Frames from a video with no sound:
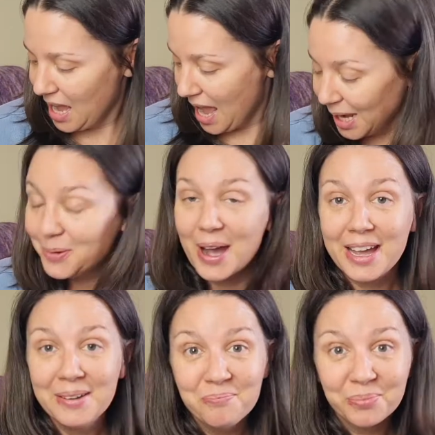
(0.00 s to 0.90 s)
Anyway,
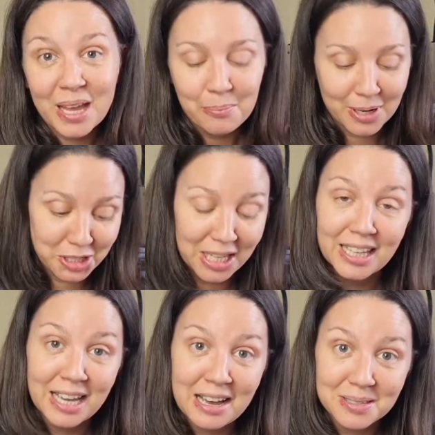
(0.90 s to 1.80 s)
my
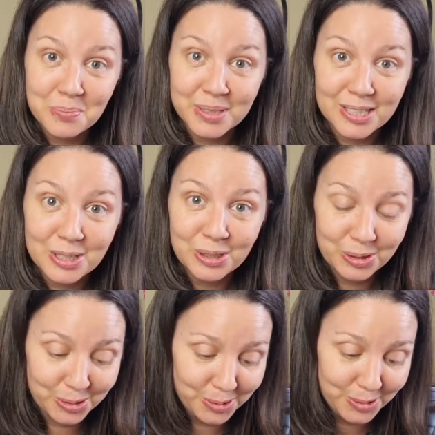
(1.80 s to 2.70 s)
darling husband, who
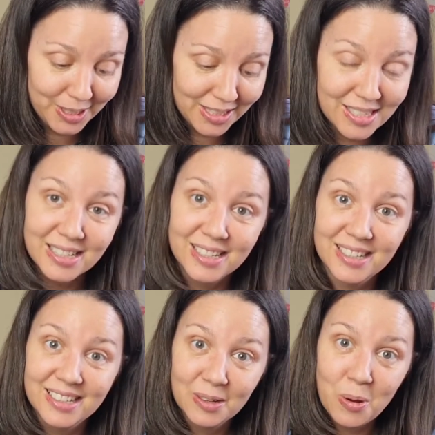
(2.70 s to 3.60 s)
is
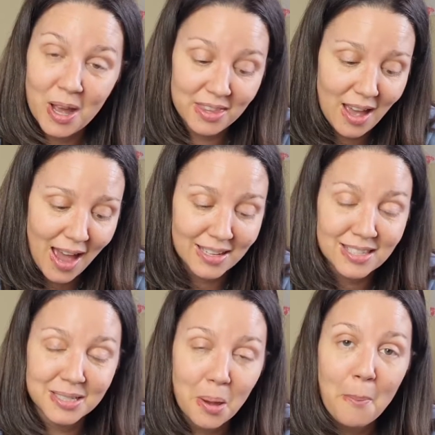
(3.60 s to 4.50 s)
a quite the
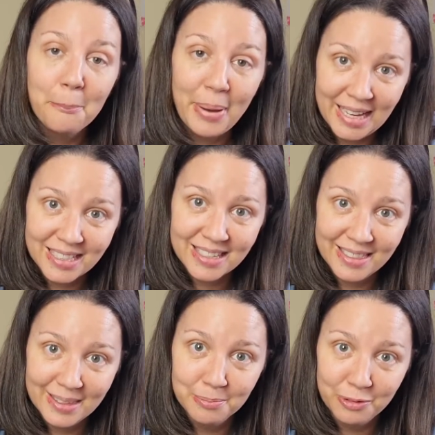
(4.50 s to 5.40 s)
artist, painted
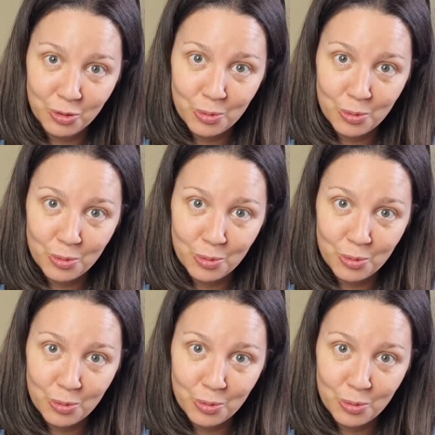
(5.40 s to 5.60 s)
them for